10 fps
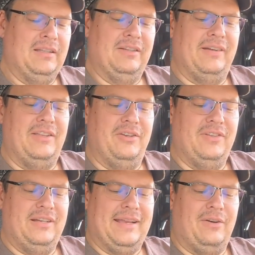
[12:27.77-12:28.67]
The value of
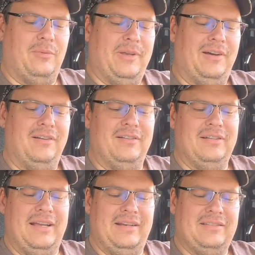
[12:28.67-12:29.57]
the account will be
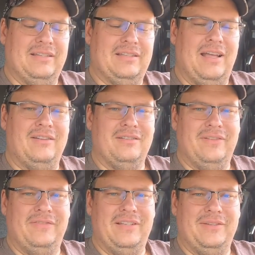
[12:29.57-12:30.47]

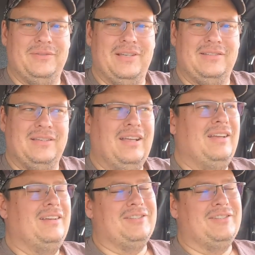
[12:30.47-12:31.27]
$196.52.